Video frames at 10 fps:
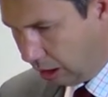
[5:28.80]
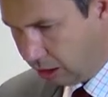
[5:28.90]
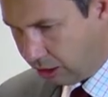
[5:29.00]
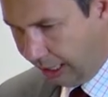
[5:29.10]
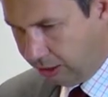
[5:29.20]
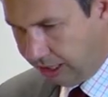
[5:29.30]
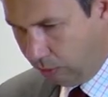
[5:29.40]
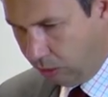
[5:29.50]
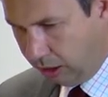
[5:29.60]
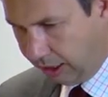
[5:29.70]
So how does
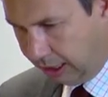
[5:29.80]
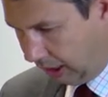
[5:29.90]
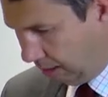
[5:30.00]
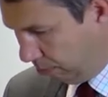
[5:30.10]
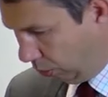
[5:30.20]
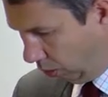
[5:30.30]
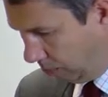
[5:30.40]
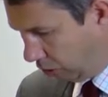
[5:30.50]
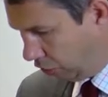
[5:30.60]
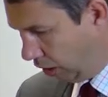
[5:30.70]
that work in the
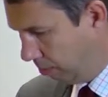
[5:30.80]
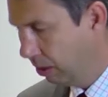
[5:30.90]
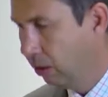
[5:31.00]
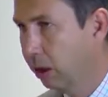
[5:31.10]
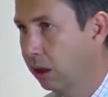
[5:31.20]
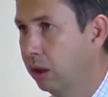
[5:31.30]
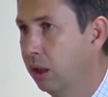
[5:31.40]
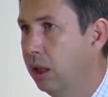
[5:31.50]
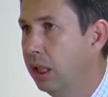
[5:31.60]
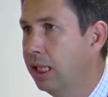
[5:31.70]
employment tribunal?
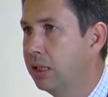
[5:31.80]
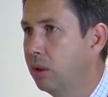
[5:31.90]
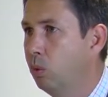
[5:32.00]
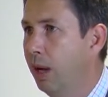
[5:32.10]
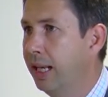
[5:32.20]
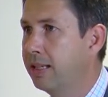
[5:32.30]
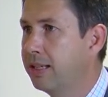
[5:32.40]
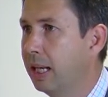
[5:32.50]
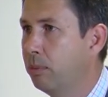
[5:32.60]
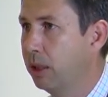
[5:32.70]
It's well
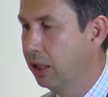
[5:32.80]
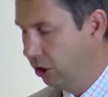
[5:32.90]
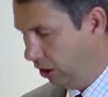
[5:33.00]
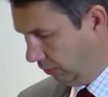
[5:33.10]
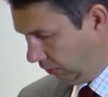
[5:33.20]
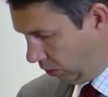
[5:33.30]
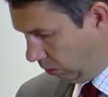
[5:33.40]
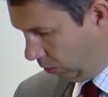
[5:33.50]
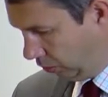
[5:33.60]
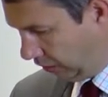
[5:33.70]
established, of
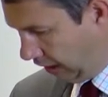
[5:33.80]
course,